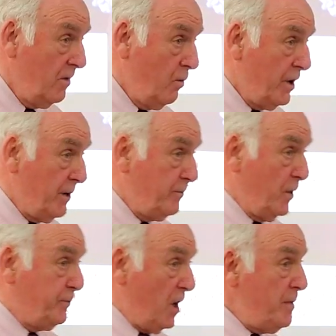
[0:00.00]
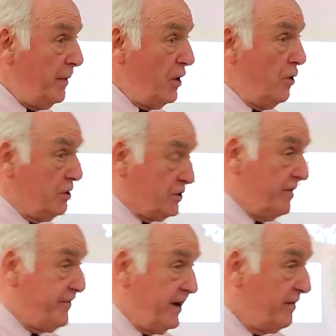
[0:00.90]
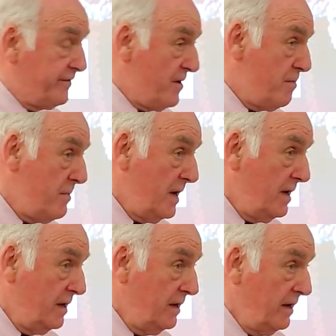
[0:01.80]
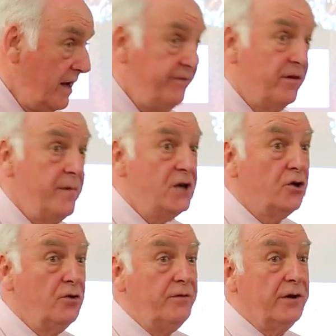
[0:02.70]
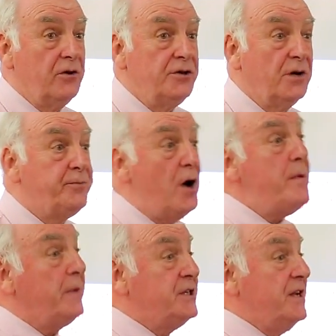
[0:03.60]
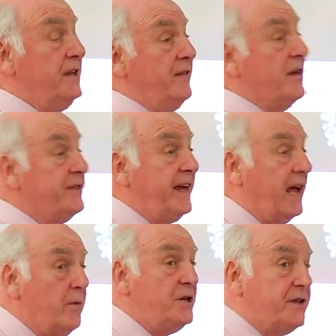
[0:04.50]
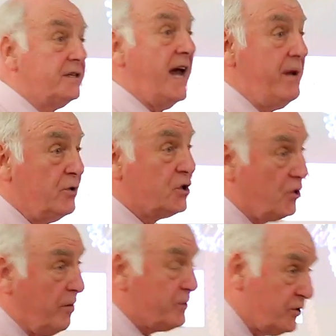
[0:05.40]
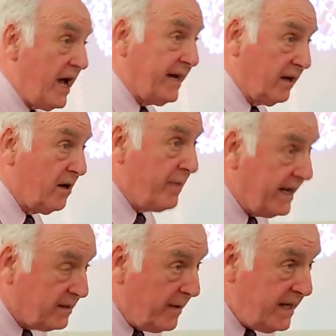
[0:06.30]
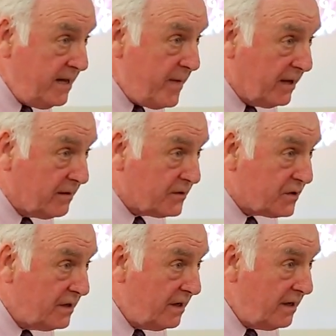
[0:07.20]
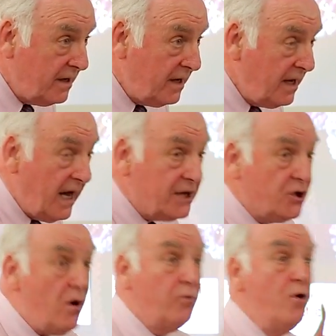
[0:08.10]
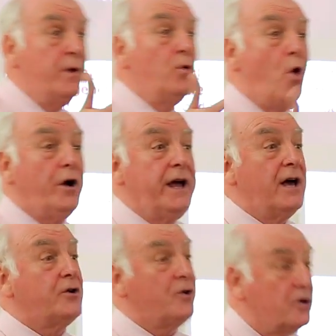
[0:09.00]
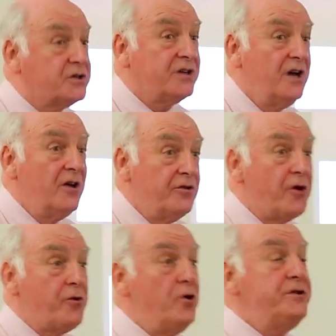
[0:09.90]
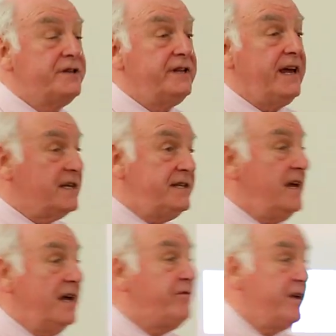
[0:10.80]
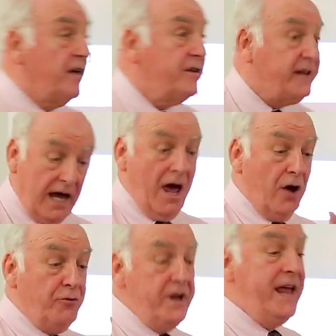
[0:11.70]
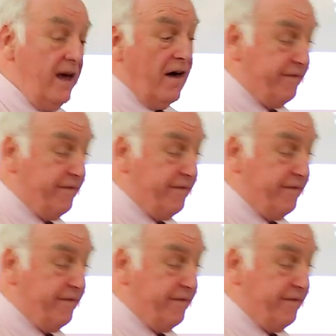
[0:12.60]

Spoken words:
We're probably all suffering from information overload. You're probably sitting there thinking, I wish this guy would stop so that I could get back to my emails. I saw a woman walking across the road today. I see it every other day, reading her